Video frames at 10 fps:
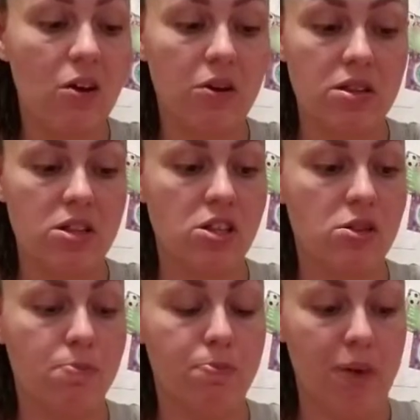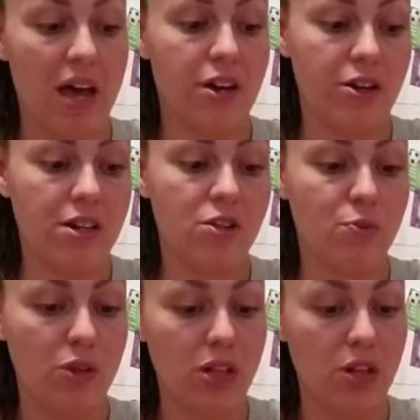Oh, it's better.
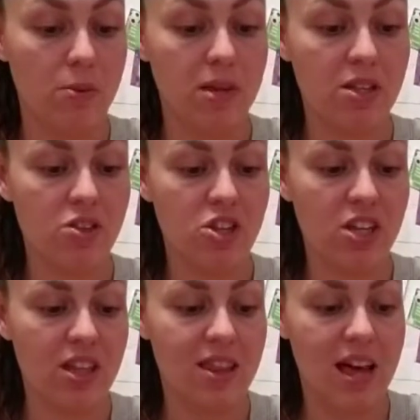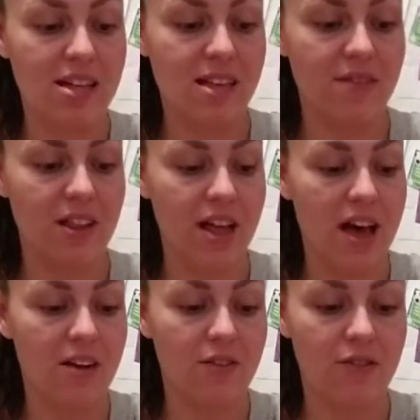It's really good because chicken thighs have a
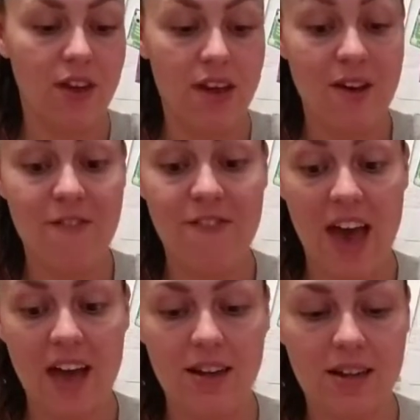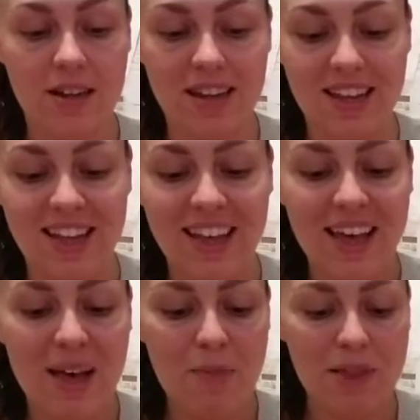lot of fat.
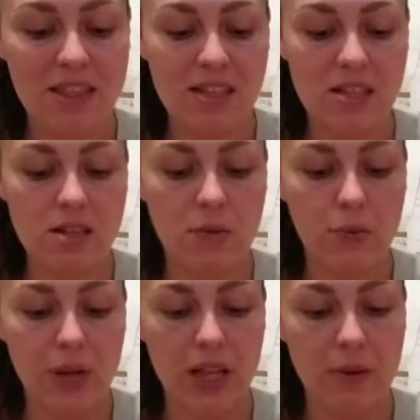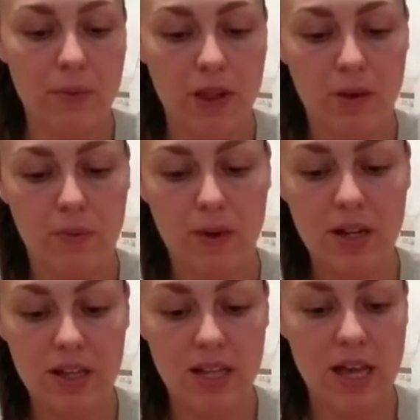But this is a really, really,
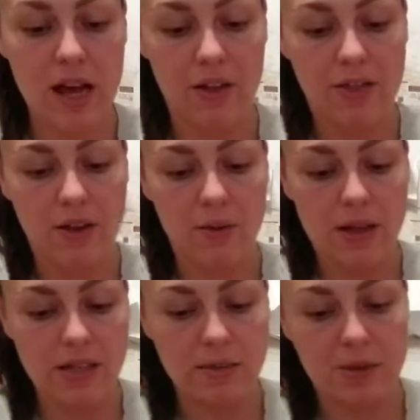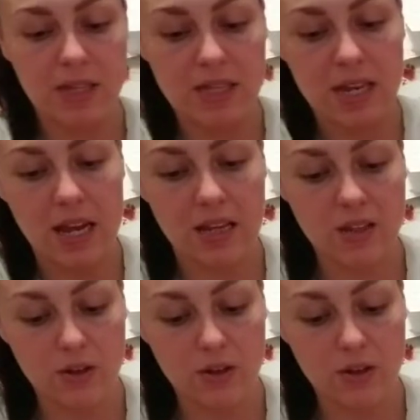really healthy recipe today.